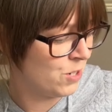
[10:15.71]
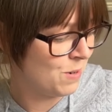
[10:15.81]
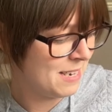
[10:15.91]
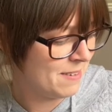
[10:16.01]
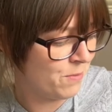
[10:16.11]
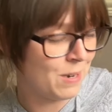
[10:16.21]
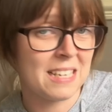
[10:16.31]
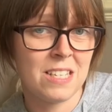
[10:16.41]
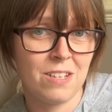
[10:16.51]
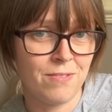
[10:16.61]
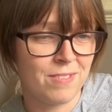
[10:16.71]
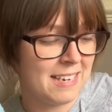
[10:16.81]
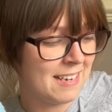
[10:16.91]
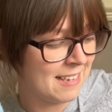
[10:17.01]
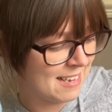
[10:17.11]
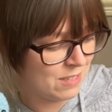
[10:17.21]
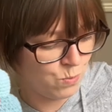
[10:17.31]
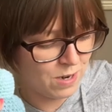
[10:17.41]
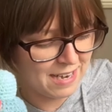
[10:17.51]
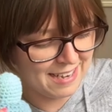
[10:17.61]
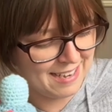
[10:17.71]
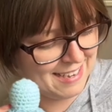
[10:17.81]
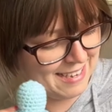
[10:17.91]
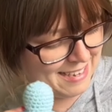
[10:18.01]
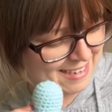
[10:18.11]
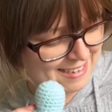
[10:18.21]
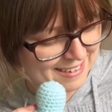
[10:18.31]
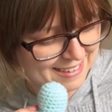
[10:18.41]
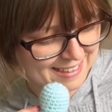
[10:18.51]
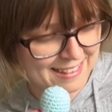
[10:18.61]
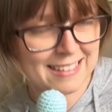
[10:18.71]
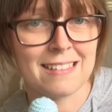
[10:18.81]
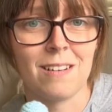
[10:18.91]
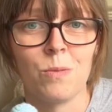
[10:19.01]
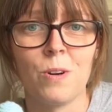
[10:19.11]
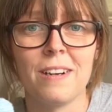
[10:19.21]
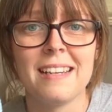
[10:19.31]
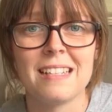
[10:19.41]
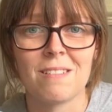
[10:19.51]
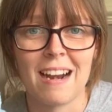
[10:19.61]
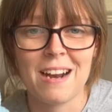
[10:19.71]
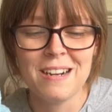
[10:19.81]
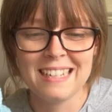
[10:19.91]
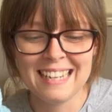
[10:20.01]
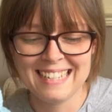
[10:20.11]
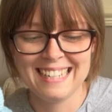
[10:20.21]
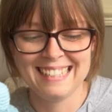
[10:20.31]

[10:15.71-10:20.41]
to it when I stuffed it, and that's why this little one is around.